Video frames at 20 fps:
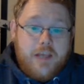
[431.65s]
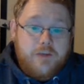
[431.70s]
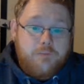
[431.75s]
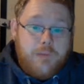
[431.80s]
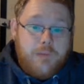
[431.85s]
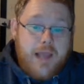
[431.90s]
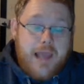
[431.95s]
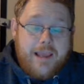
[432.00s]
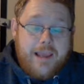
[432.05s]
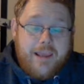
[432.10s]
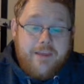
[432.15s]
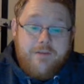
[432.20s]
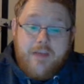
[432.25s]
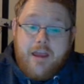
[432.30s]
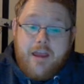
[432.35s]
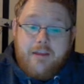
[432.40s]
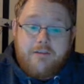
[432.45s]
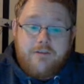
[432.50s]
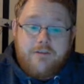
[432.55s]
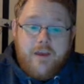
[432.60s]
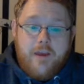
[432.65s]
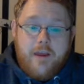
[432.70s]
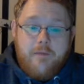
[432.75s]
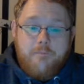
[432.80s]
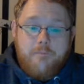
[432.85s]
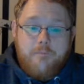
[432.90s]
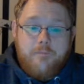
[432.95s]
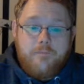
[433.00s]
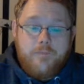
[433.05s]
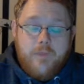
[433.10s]
black in that
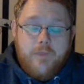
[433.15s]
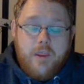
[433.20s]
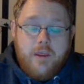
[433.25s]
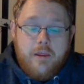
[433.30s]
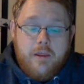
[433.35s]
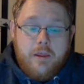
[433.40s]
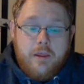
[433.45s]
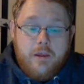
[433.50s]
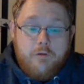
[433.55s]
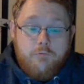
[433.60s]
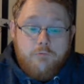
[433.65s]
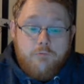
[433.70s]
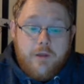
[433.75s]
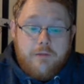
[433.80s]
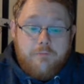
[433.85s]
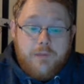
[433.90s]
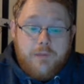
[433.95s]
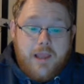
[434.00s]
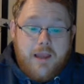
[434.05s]
red